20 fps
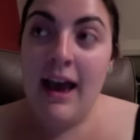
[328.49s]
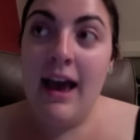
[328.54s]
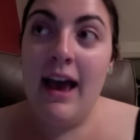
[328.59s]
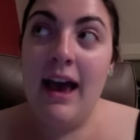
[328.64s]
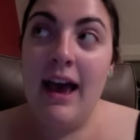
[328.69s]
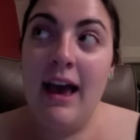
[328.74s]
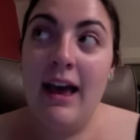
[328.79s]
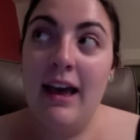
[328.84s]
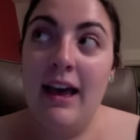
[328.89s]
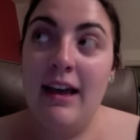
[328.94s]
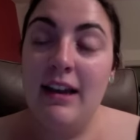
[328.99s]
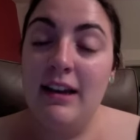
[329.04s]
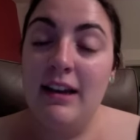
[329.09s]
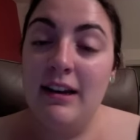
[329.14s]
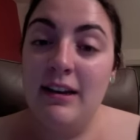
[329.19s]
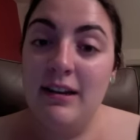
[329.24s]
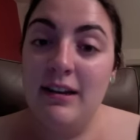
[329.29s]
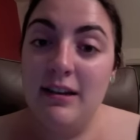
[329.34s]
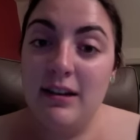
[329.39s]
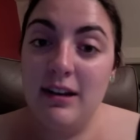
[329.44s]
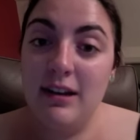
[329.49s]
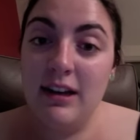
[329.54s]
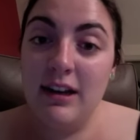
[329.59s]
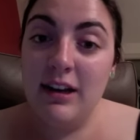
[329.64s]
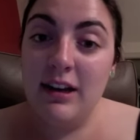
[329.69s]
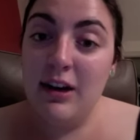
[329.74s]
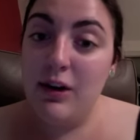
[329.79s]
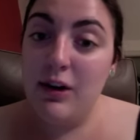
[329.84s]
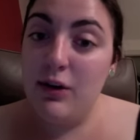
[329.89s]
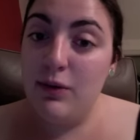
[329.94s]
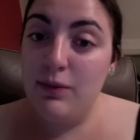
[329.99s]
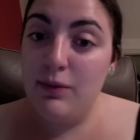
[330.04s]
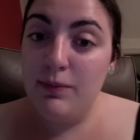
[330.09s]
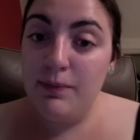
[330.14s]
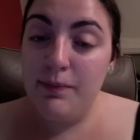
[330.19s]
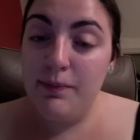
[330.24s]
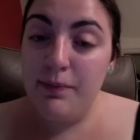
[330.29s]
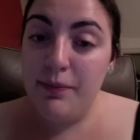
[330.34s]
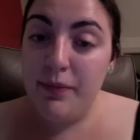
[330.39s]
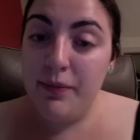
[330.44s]
And
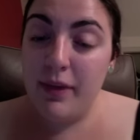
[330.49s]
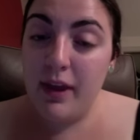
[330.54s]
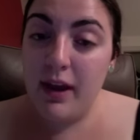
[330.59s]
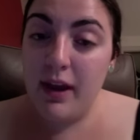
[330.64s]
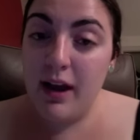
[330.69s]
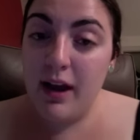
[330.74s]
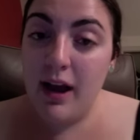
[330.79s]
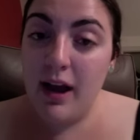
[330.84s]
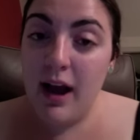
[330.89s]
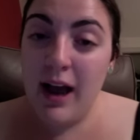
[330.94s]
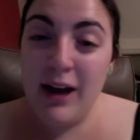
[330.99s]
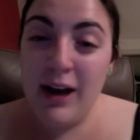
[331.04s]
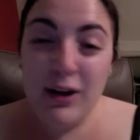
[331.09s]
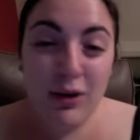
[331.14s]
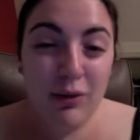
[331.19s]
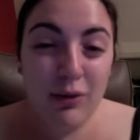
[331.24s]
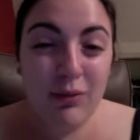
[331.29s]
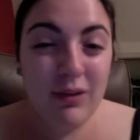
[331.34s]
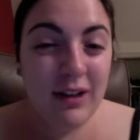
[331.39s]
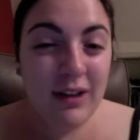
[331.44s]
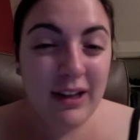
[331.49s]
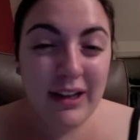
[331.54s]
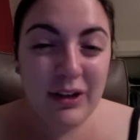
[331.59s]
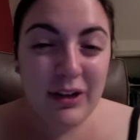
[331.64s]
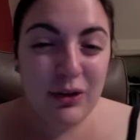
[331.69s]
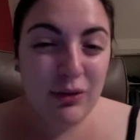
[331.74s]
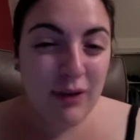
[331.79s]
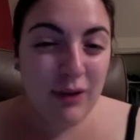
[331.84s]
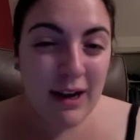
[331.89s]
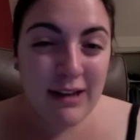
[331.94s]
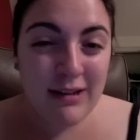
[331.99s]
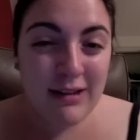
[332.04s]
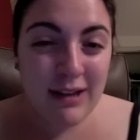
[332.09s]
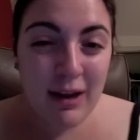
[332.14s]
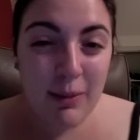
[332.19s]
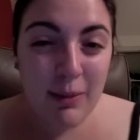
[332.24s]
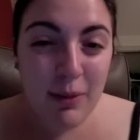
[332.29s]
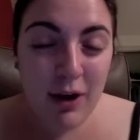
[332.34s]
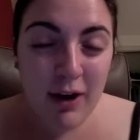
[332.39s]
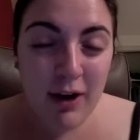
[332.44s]
I don't really dress
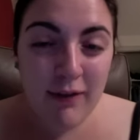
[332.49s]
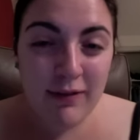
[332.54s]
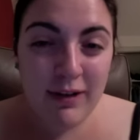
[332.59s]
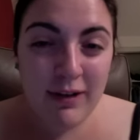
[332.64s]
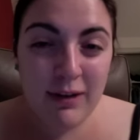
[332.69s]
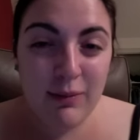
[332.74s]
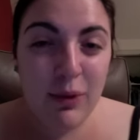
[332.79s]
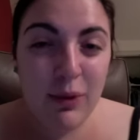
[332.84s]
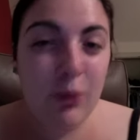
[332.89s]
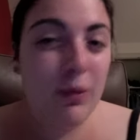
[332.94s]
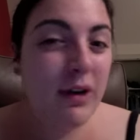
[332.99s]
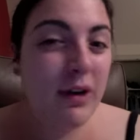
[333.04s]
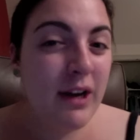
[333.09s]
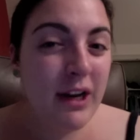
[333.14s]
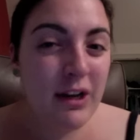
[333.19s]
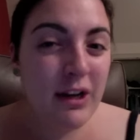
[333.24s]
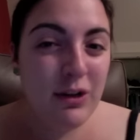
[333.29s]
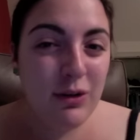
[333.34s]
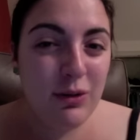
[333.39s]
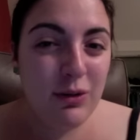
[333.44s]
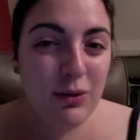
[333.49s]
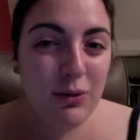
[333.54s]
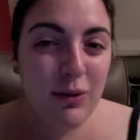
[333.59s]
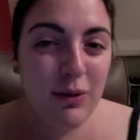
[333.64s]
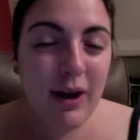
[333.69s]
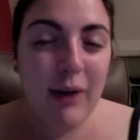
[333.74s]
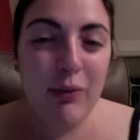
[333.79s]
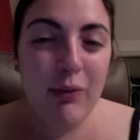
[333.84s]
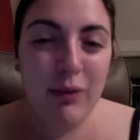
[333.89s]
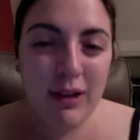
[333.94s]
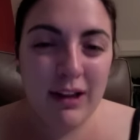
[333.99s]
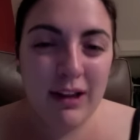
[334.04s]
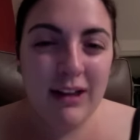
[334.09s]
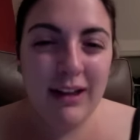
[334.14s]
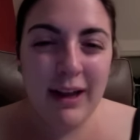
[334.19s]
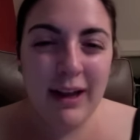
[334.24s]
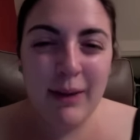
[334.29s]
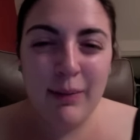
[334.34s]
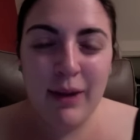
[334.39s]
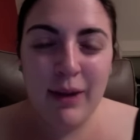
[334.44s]
up often, but when I do, I really
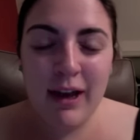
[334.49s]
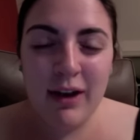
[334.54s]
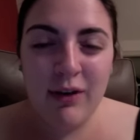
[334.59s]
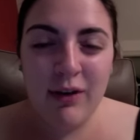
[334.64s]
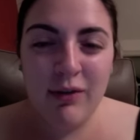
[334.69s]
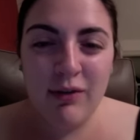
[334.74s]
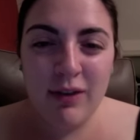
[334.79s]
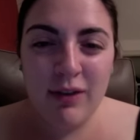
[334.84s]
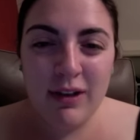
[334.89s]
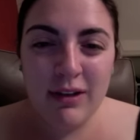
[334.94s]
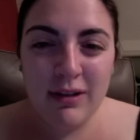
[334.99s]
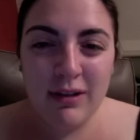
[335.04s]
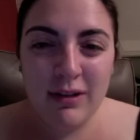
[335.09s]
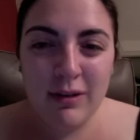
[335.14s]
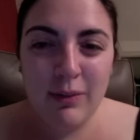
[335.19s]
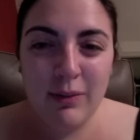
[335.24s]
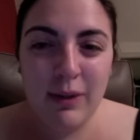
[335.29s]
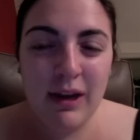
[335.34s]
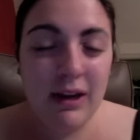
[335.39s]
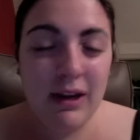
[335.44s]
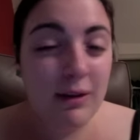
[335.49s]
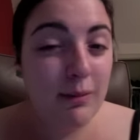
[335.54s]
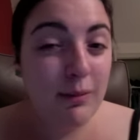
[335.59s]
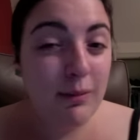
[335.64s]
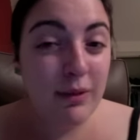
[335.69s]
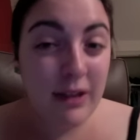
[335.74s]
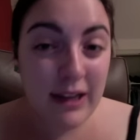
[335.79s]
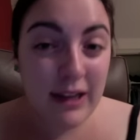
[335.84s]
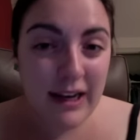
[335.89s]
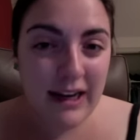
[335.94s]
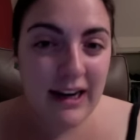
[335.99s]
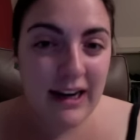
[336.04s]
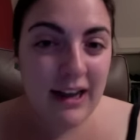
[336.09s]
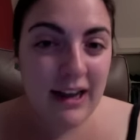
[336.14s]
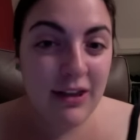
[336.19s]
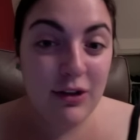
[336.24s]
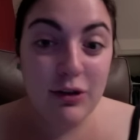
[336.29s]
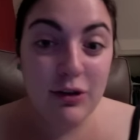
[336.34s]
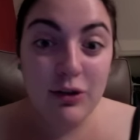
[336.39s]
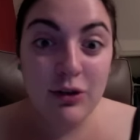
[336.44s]
like my outfits to be complete. And
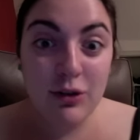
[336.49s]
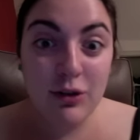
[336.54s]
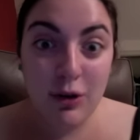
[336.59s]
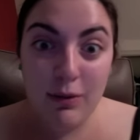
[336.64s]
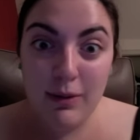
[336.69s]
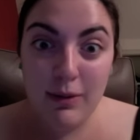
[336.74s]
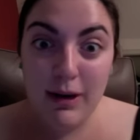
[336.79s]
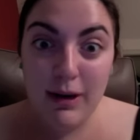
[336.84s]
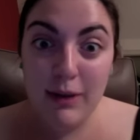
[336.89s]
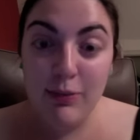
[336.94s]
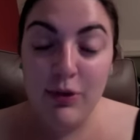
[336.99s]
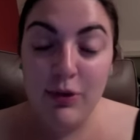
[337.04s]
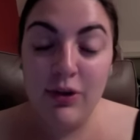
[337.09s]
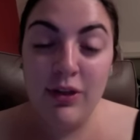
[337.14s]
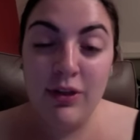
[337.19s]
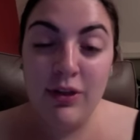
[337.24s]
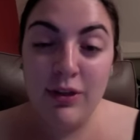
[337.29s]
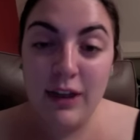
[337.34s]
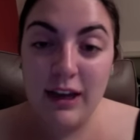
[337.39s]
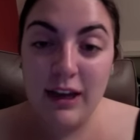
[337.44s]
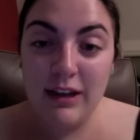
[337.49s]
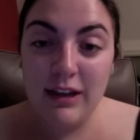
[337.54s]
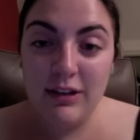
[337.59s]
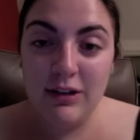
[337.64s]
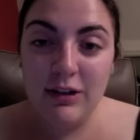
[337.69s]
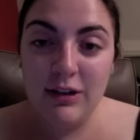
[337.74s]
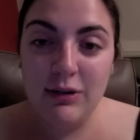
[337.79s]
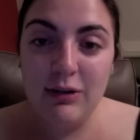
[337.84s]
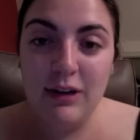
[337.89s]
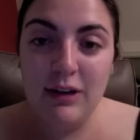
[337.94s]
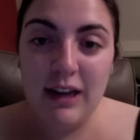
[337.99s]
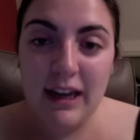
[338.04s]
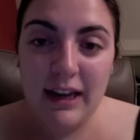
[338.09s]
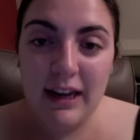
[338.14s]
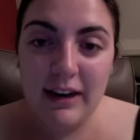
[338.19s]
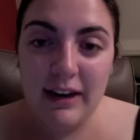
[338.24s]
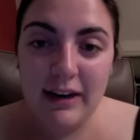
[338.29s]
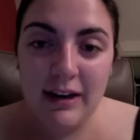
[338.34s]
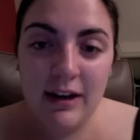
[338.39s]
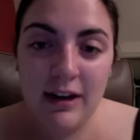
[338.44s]
there's so many more things you
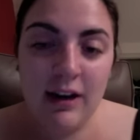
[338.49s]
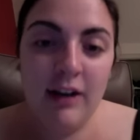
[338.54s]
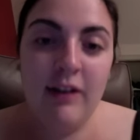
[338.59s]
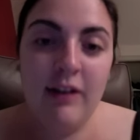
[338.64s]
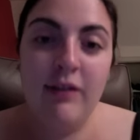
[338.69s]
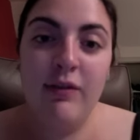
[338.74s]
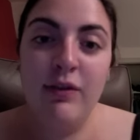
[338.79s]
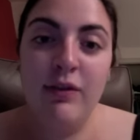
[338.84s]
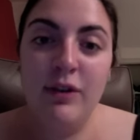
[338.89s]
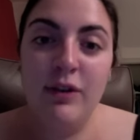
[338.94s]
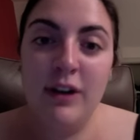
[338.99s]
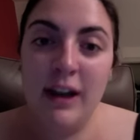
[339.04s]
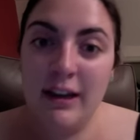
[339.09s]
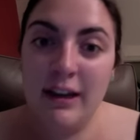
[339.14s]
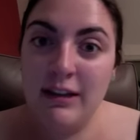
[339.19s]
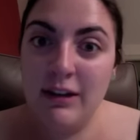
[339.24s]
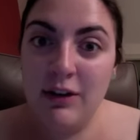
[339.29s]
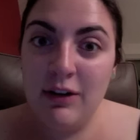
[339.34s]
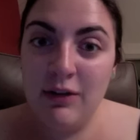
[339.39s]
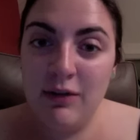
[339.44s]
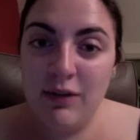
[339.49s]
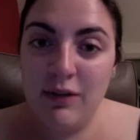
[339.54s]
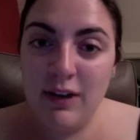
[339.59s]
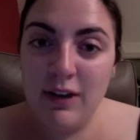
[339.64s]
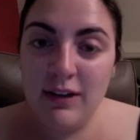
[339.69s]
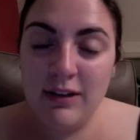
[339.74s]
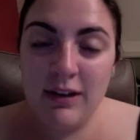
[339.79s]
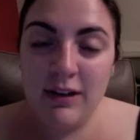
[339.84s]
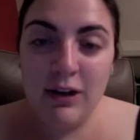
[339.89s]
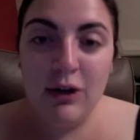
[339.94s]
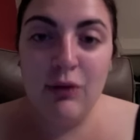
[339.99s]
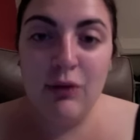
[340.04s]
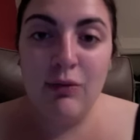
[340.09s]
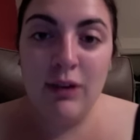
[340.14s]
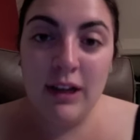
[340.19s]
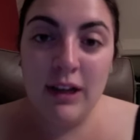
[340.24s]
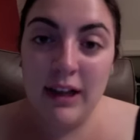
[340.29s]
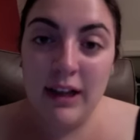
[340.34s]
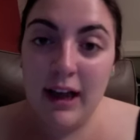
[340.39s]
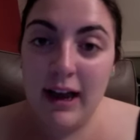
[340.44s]
need for nice outfits than you
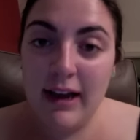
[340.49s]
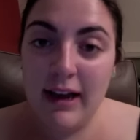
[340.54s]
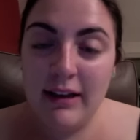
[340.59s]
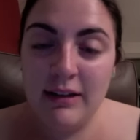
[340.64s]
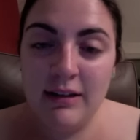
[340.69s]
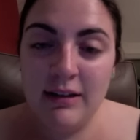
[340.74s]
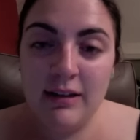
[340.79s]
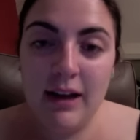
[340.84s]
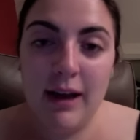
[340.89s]
realize.